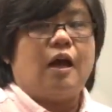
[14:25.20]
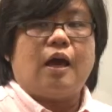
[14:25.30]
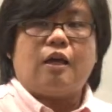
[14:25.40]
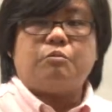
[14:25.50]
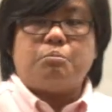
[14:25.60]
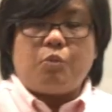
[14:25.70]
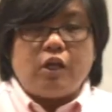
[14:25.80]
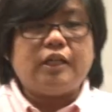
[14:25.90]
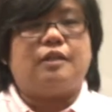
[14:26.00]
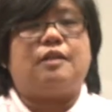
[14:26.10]
And
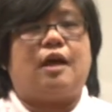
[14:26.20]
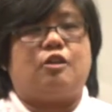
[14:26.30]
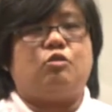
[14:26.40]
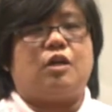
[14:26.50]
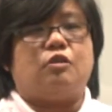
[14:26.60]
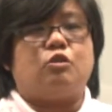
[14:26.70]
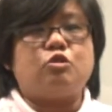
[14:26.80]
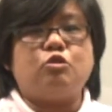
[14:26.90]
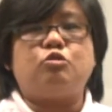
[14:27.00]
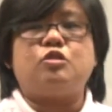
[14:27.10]
more than that, you can
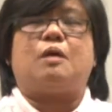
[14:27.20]
also do